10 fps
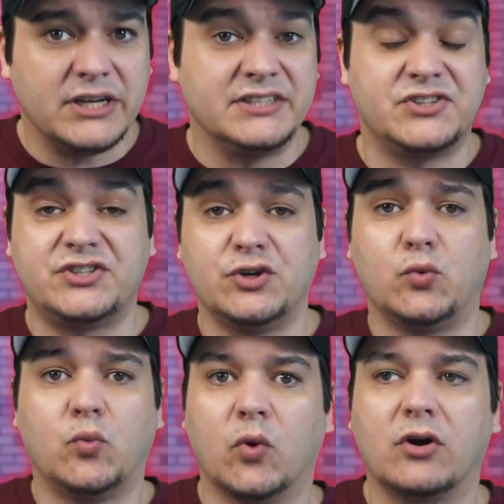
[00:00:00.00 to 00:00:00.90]
It
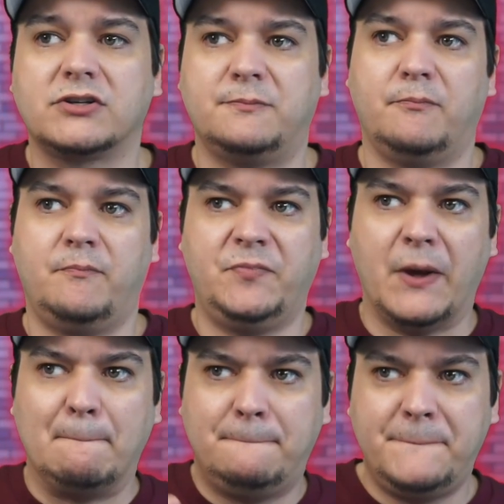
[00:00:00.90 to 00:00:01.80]
still worked.
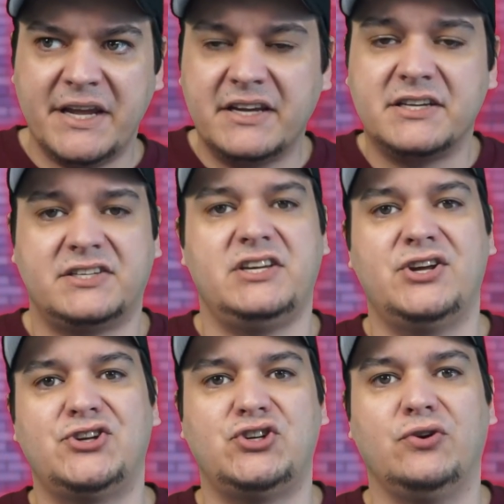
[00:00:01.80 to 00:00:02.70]
The biggest
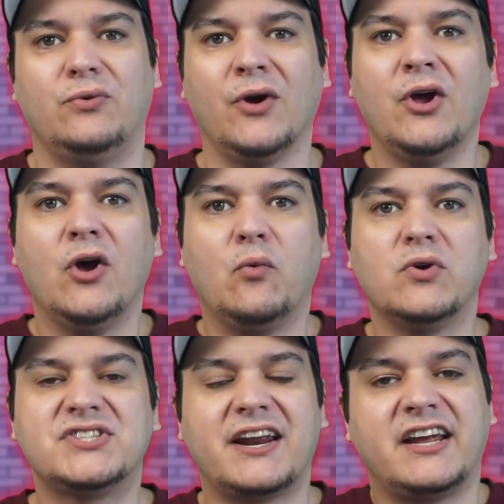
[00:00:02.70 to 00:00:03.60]
issue
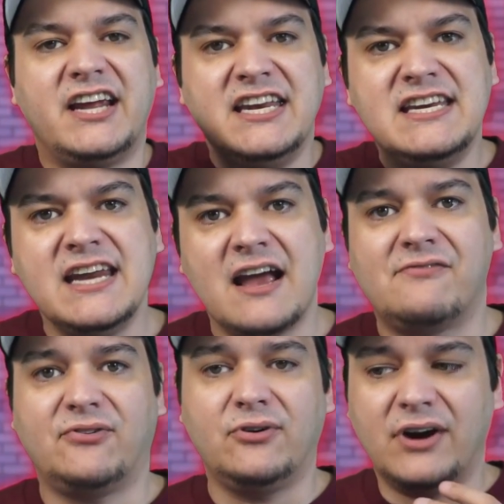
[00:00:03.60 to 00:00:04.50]
was that I could
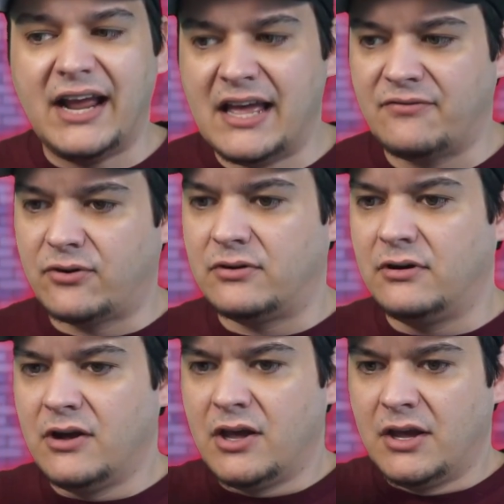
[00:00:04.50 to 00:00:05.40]
never,
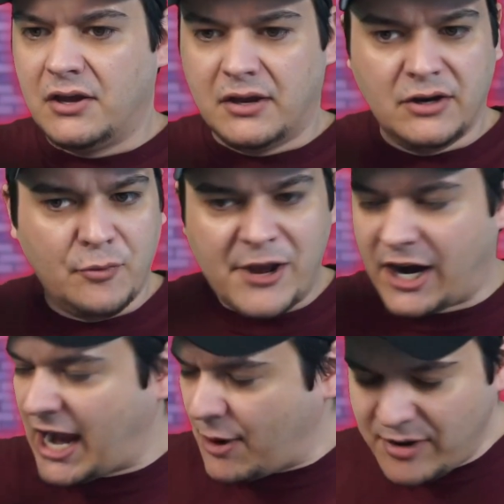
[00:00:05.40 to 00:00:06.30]
ever, no
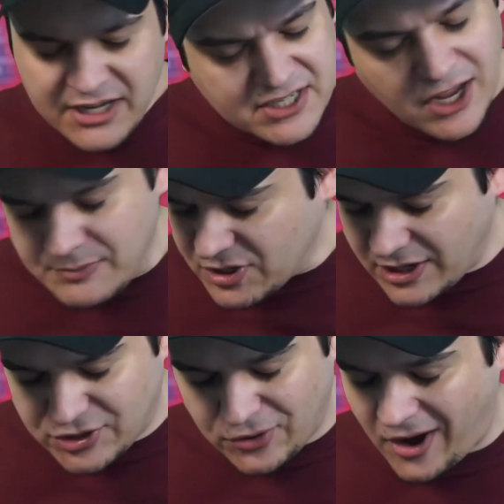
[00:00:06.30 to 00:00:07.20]
matter how many times
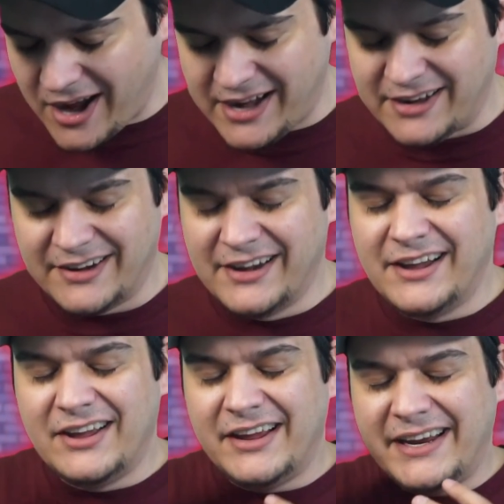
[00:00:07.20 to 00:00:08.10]
I tried,
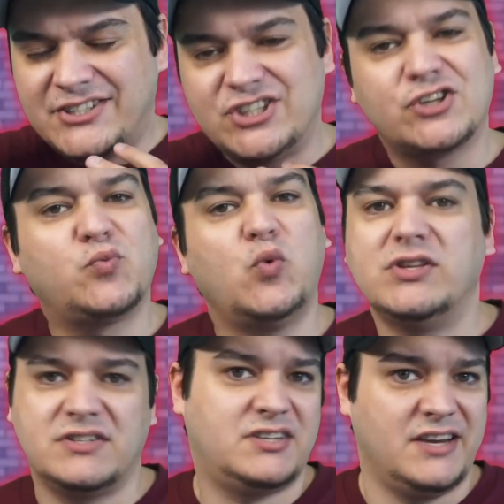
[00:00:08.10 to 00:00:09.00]
it just
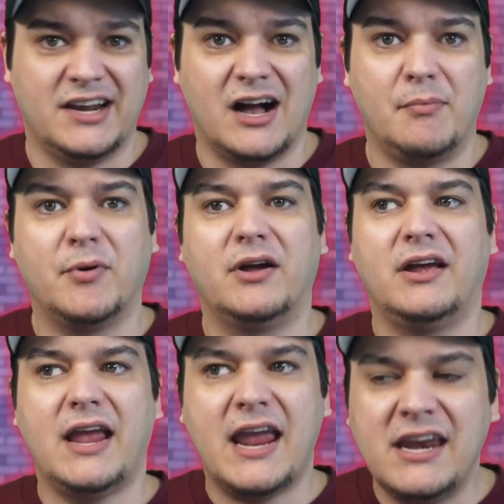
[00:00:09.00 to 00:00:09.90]
wouldn't sync up
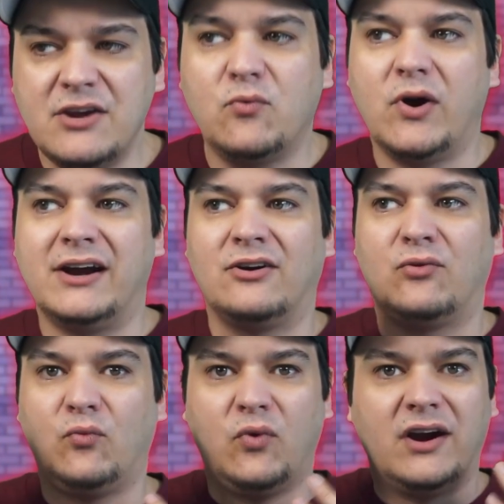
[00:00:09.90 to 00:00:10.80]

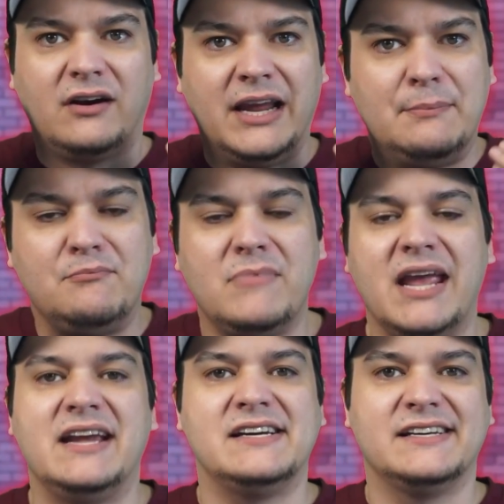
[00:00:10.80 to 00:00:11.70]
anywhere where it
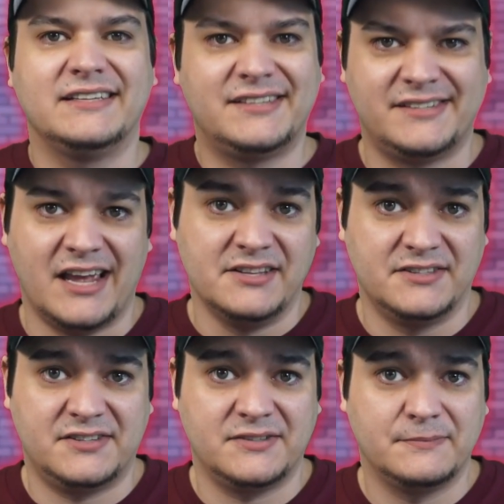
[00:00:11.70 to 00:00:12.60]
made
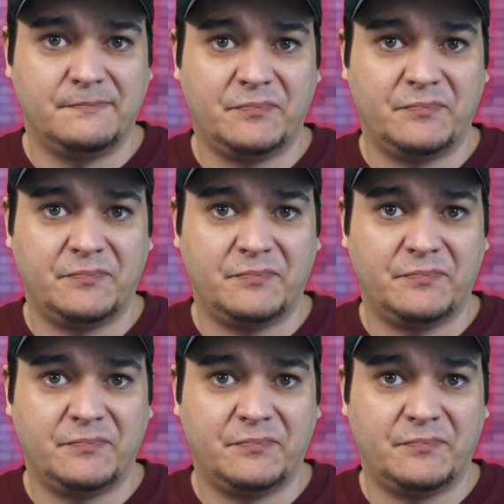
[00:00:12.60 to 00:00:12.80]
sense.